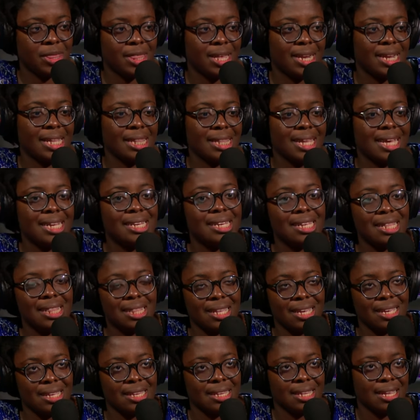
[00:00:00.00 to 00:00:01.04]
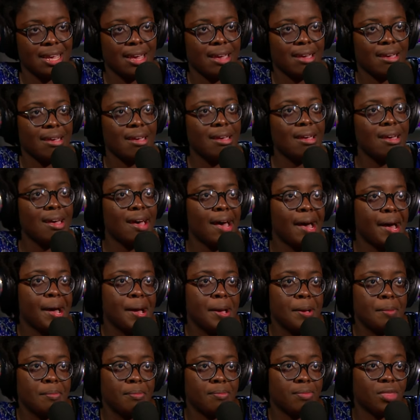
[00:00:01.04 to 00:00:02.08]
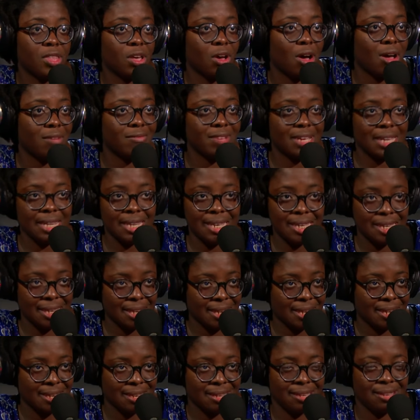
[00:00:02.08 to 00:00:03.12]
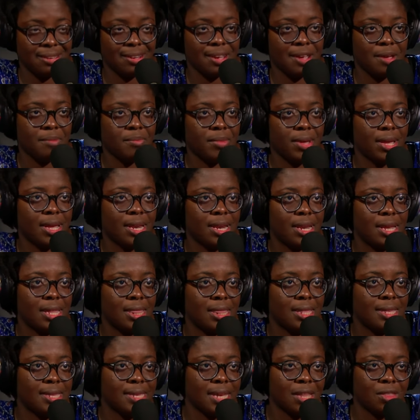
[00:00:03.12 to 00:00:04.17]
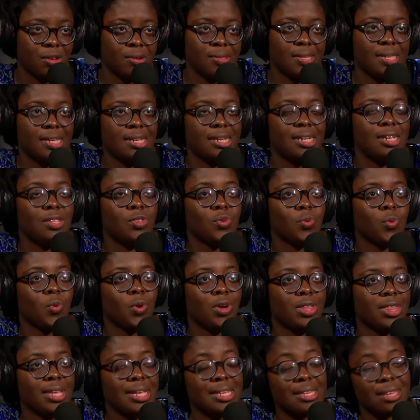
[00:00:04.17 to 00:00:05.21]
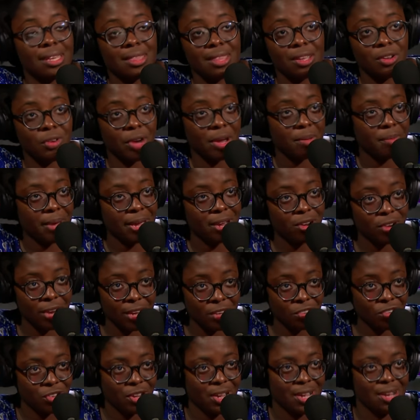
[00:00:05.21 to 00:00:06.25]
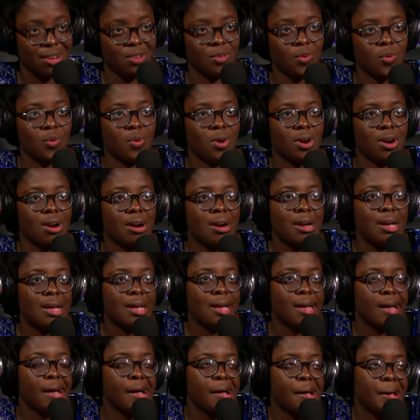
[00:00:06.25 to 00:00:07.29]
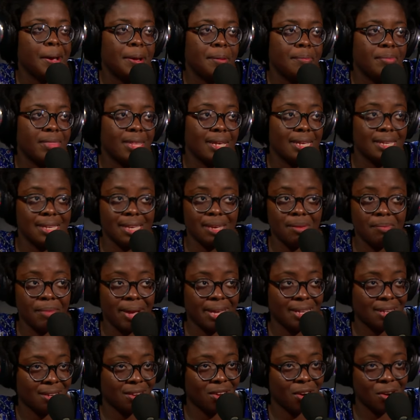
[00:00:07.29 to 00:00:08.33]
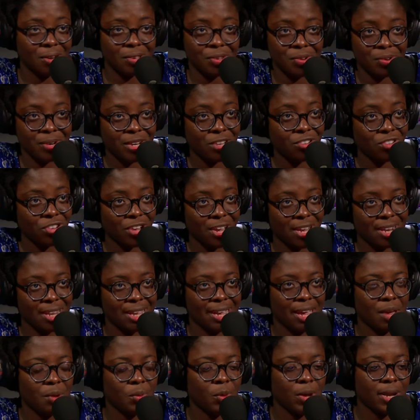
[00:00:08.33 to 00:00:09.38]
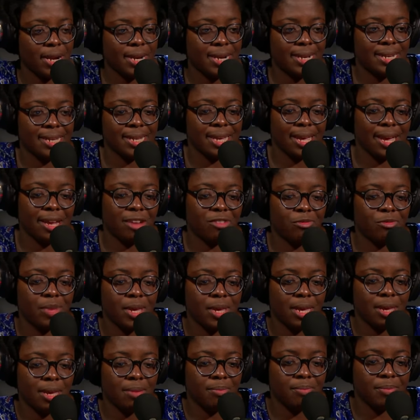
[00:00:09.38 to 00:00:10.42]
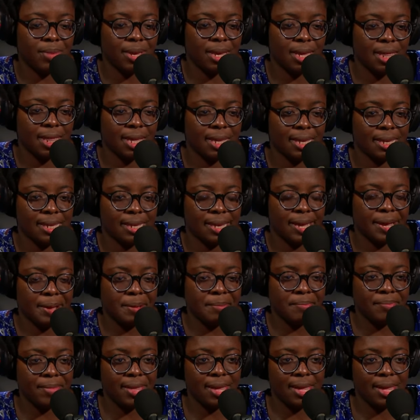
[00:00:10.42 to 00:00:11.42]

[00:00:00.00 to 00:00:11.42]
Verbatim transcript: but that it led to things like um, the convict leasing system in, in southern states, or things like the Great Migration, or um, things like mass incarceration. Like I wanted it to kind of be be this um,